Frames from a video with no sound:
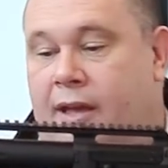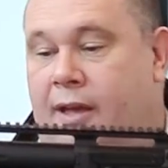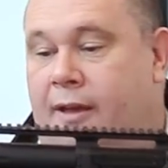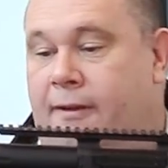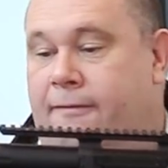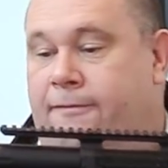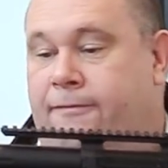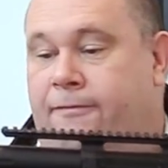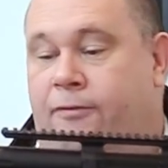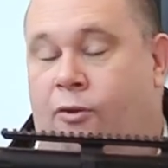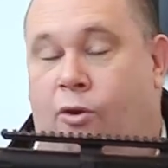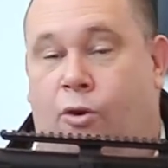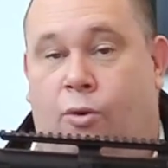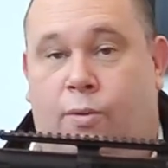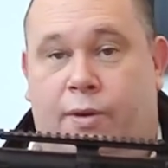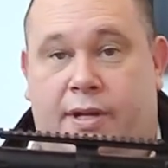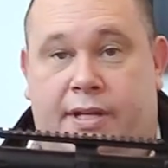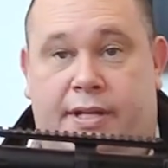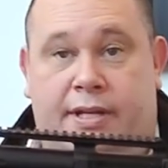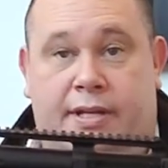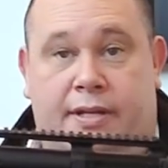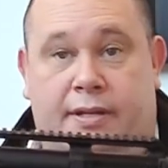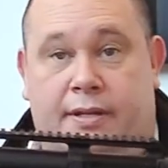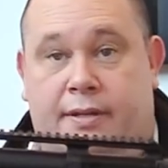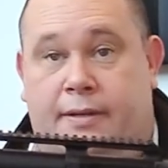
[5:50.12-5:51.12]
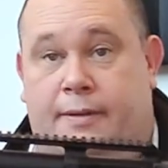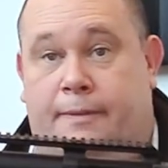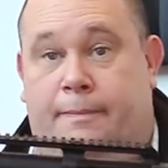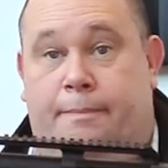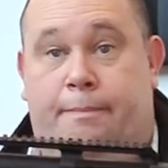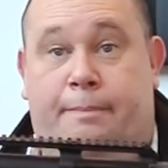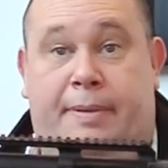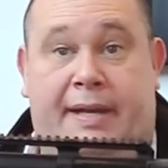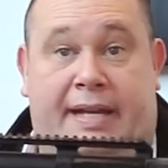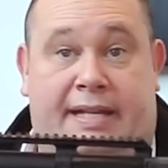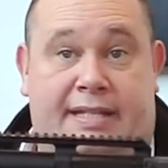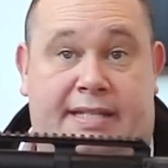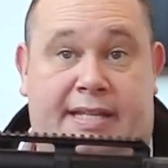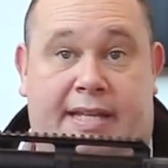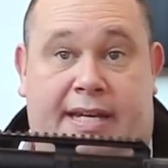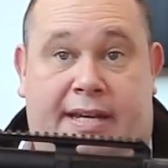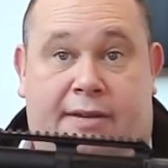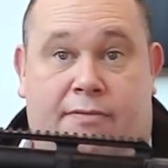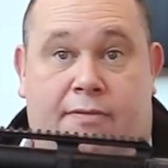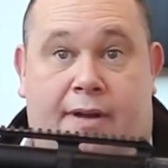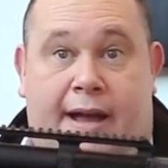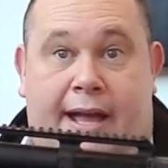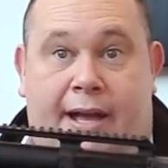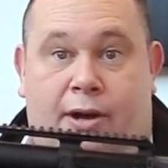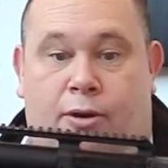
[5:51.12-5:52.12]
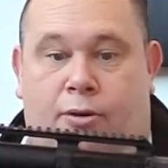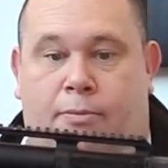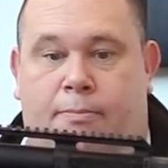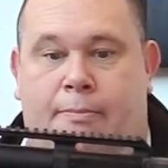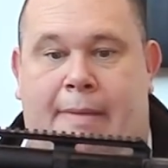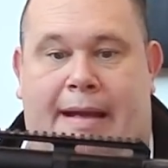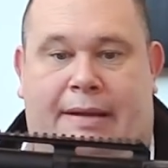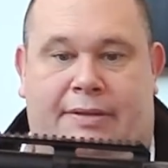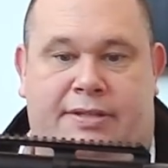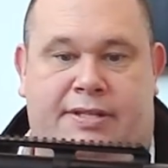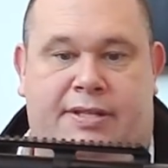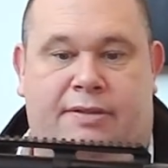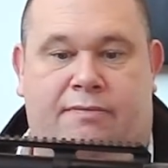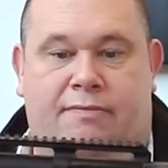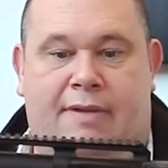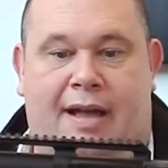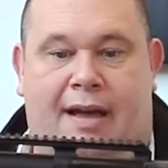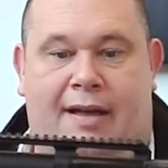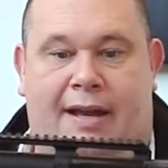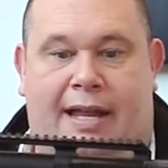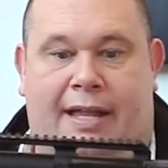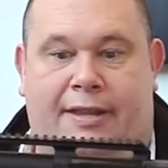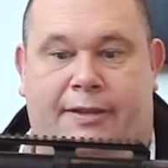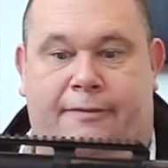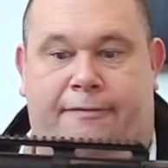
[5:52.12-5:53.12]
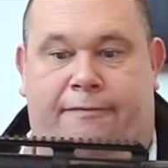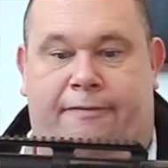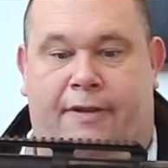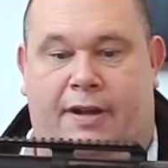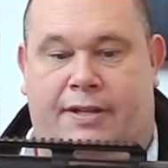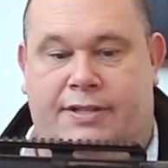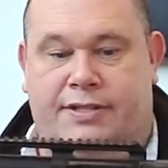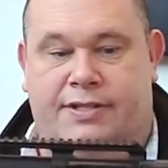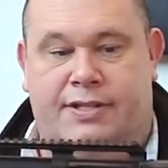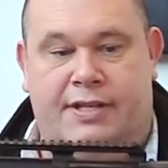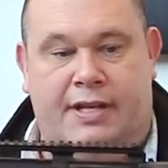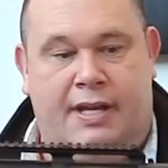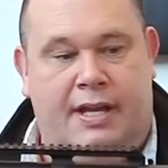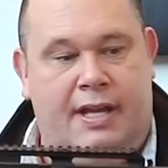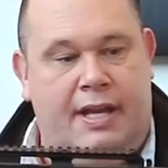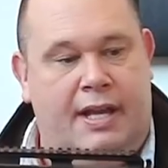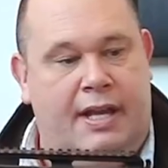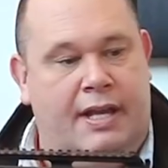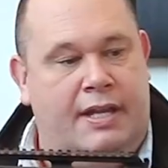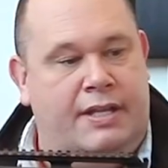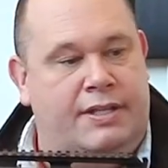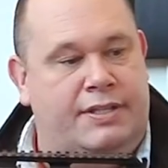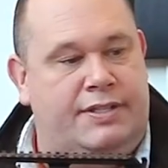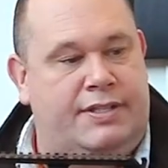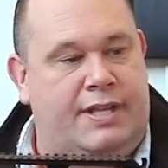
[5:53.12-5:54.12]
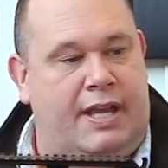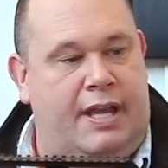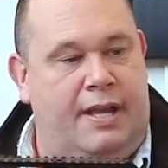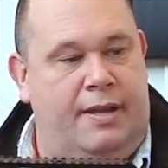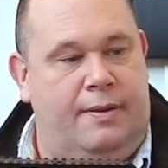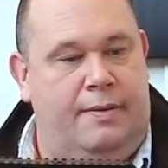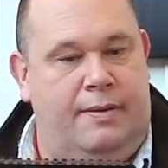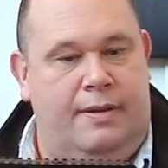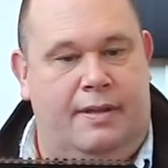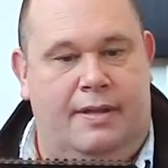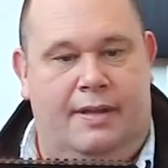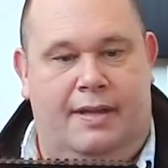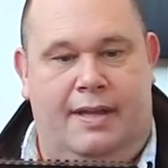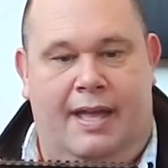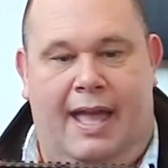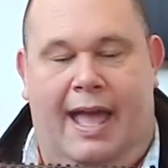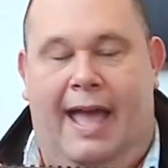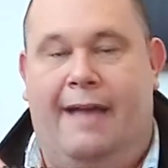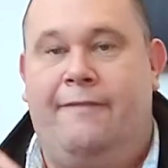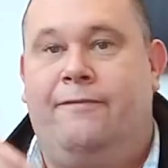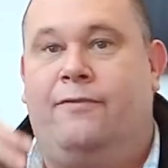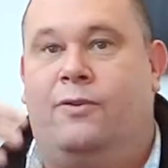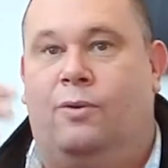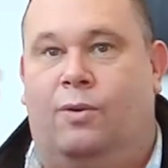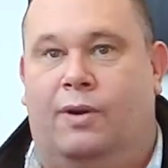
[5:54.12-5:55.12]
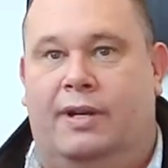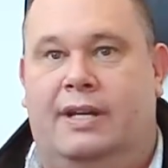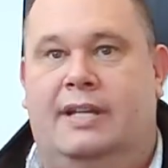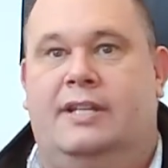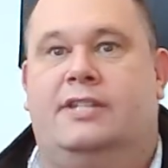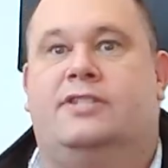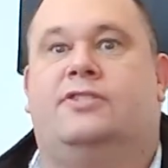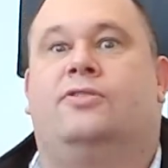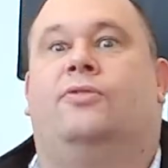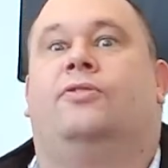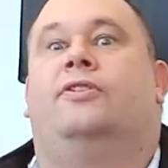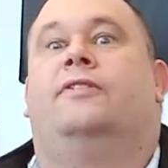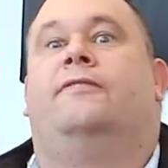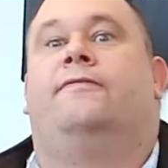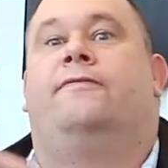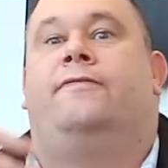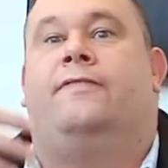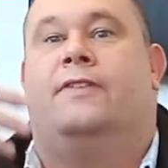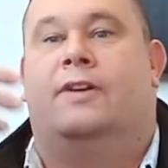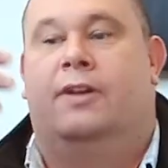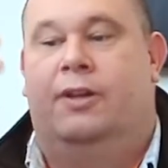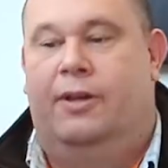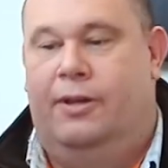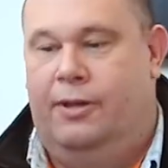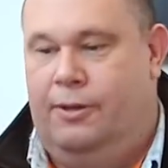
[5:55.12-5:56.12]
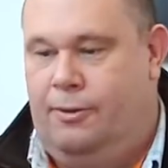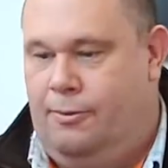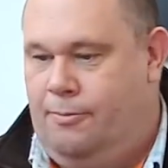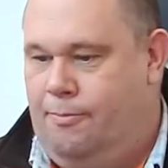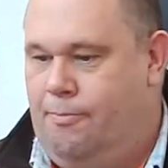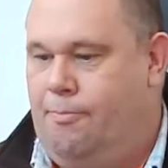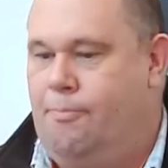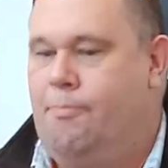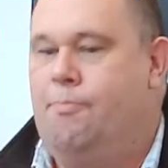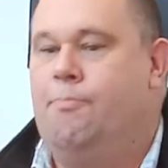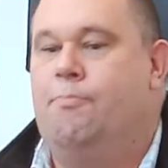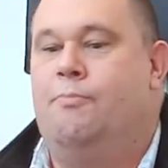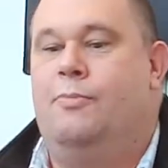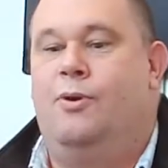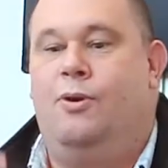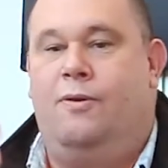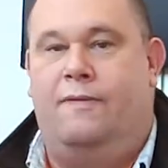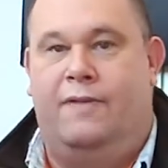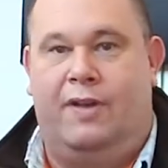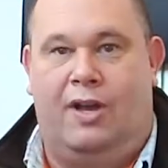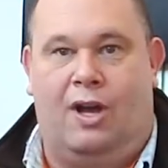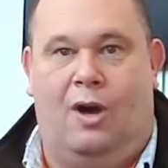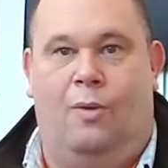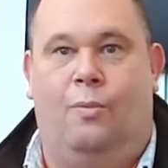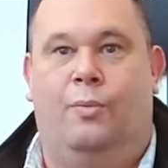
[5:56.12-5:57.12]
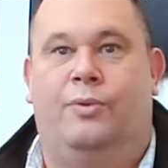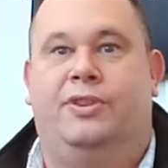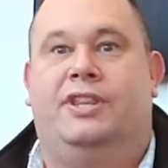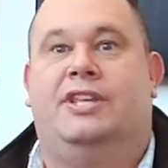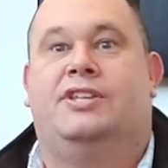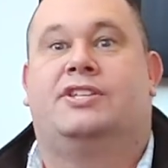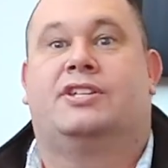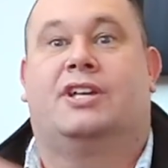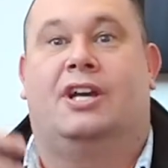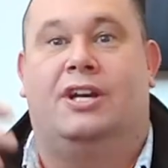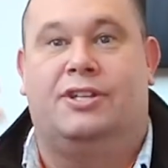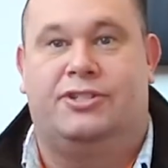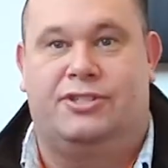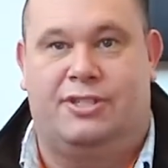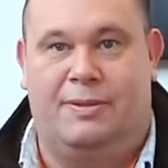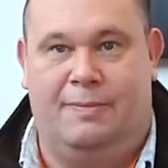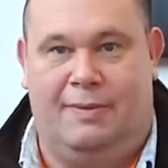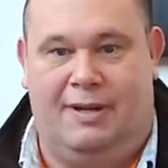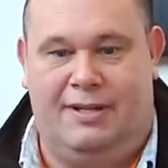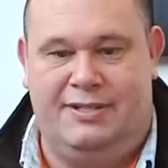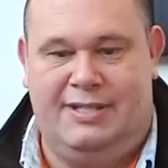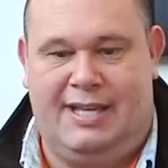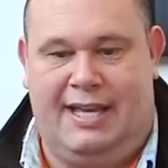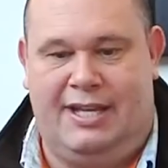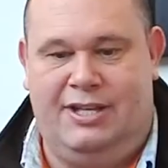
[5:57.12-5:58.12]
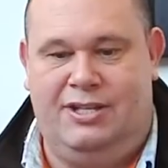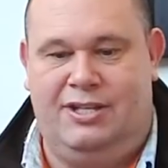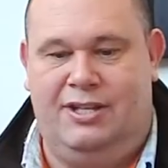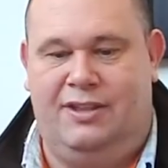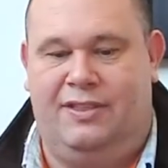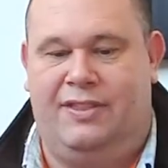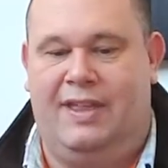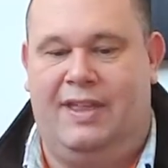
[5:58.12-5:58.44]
a forward Picatinny rail, mounting rail at the front. So everyone is sort of moving on with this customization